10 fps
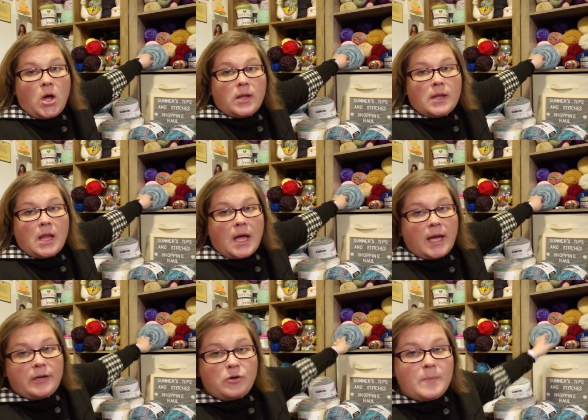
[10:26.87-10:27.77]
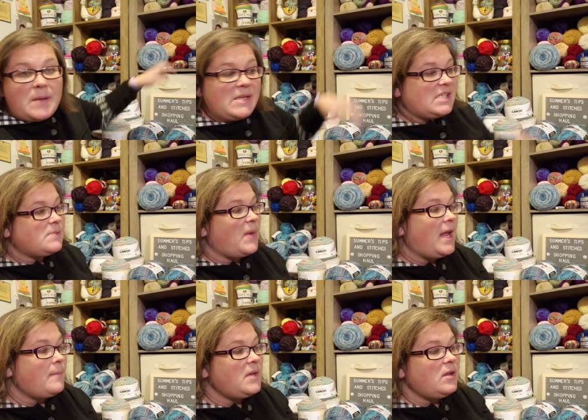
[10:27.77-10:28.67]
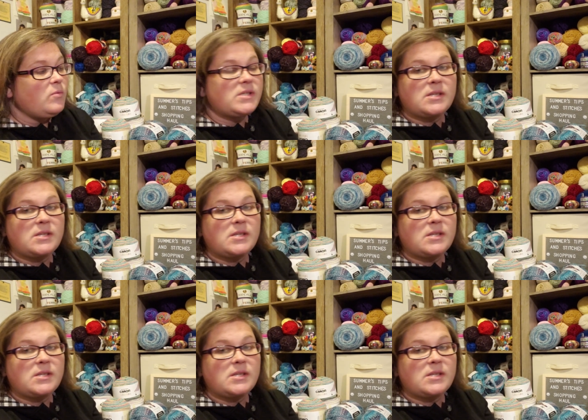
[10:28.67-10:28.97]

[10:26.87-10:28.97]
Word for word: online or maybe spam me with